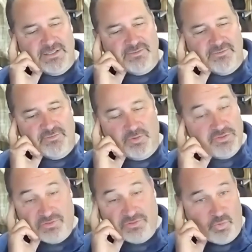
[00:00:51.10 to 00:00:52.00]
as
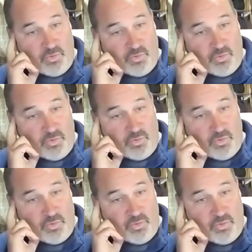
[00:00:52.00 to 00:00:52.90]
far as the forms of
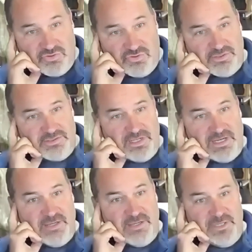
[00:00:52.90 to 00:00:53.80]
nitrogen, the
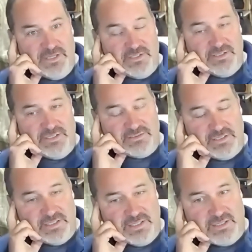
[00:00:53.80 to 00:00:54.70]
timing, and things
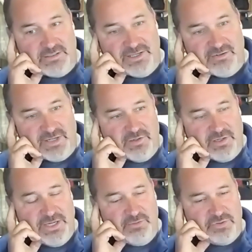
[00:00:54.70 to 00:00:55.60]
like that. Now,
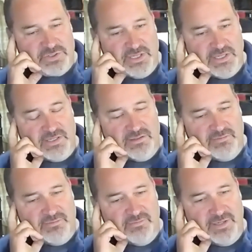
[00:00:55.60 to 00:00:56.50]
I will say
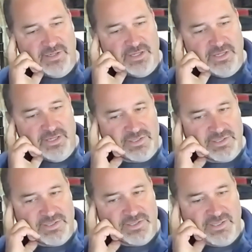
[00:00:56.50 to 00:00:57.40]
I always
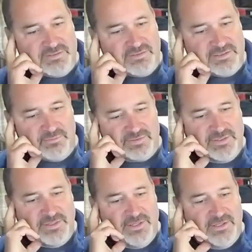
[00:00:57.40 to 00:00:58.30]
say a lot of
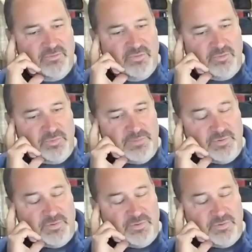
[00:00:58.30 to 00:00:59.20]
times when
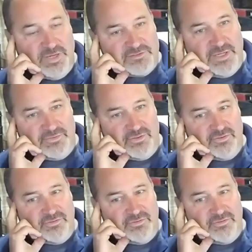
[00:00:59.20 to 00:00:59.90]
people ask me about